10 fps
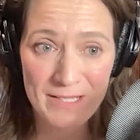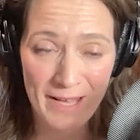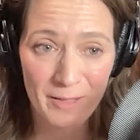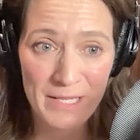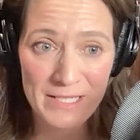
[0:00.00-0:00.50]

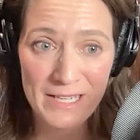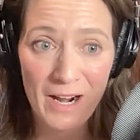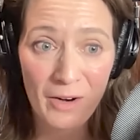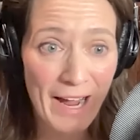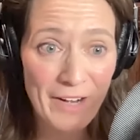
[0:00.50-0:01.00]
settlement
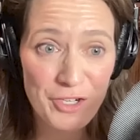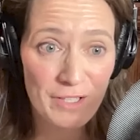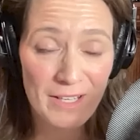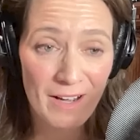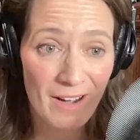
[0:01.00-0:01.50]
are
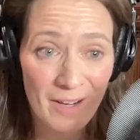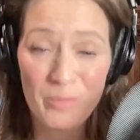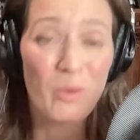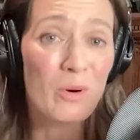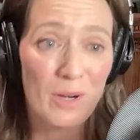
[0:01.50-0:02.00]
actually on
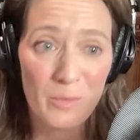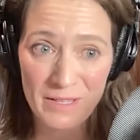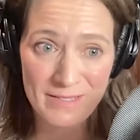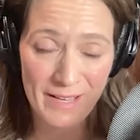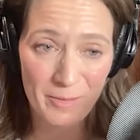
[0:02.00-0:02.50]
board with
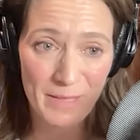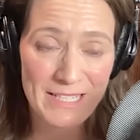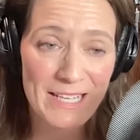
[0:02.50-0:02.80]
the settlement.